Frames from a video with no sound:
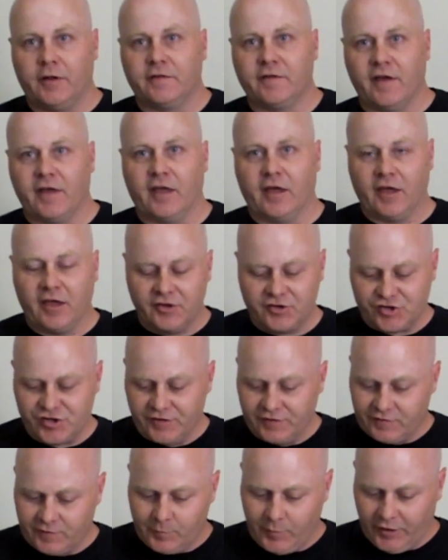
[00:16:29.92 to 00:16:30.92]
to take a
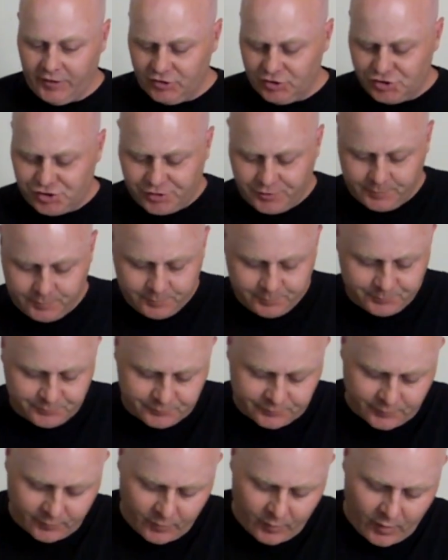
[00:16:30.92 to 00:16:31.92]
kitchen sponge
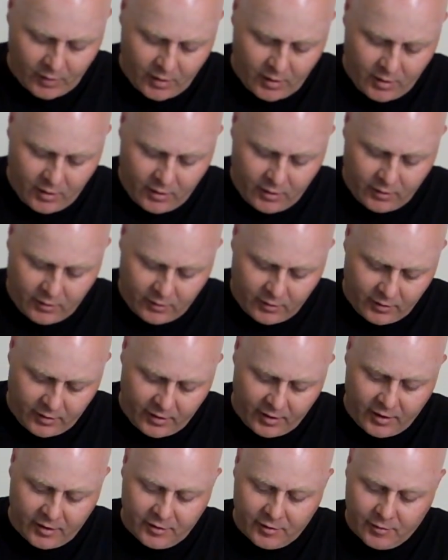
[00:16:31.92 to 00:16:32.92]

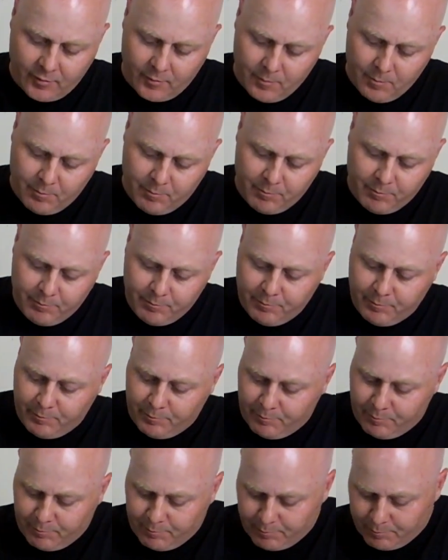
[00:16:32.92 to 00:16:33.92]
and
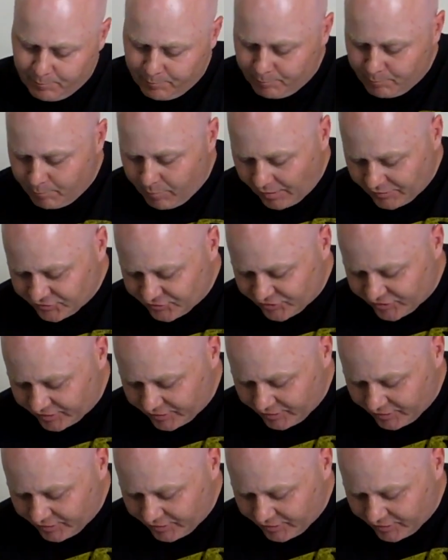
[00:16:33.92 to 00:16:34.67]
bunch it